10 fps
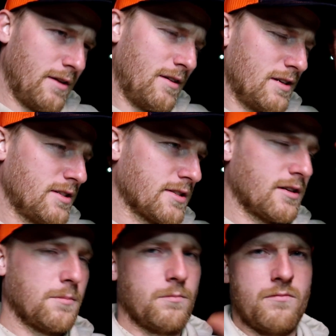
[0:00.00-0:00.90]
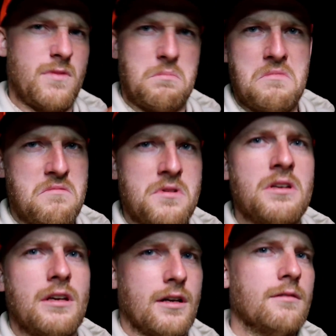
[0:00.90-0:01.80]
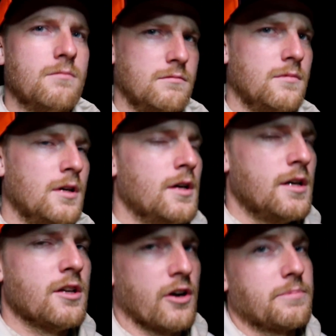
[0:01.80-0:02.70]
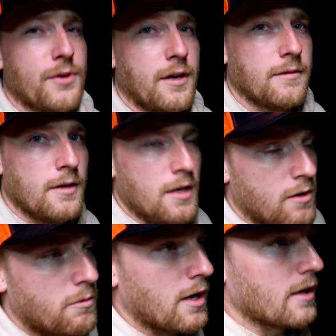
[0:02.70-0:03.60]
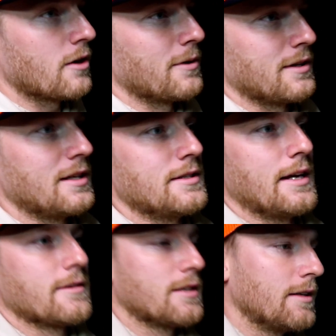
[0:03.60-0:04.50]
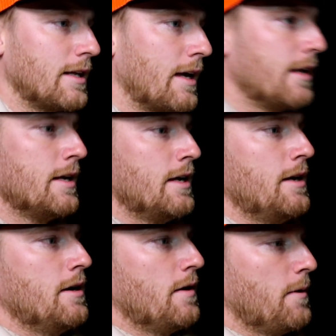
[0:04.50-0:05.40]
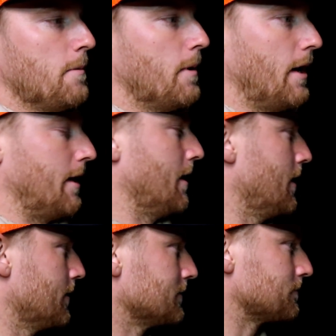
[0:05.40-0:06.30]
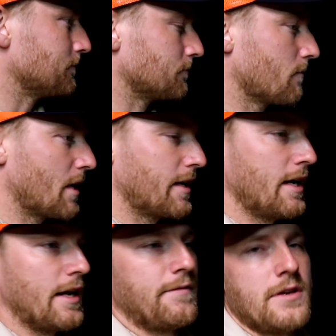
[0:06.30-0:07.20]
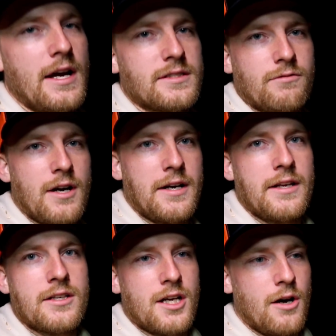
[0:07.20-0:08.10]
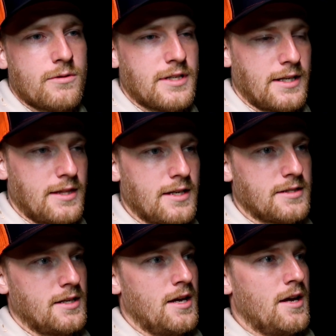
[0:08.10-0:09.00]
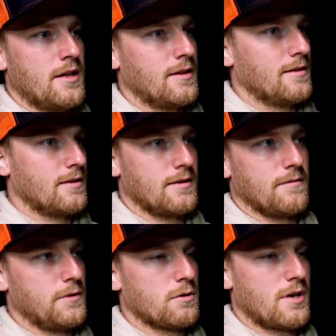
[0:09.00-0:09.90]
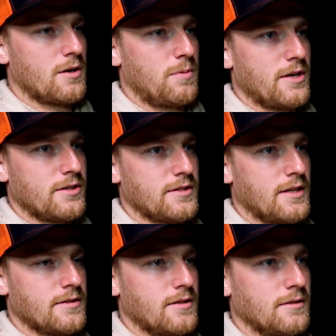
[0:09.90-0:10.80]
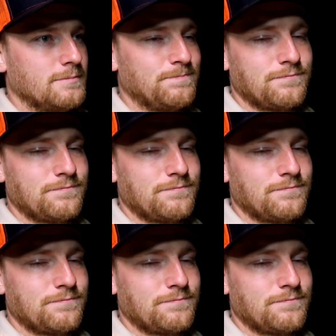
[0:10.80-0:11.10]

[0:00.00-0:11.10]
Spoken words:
it's just going to, you know what I'm saying. We're not going to go into details on that. But again, if you guys have run into codes like this, the fuel rail pressure sensor,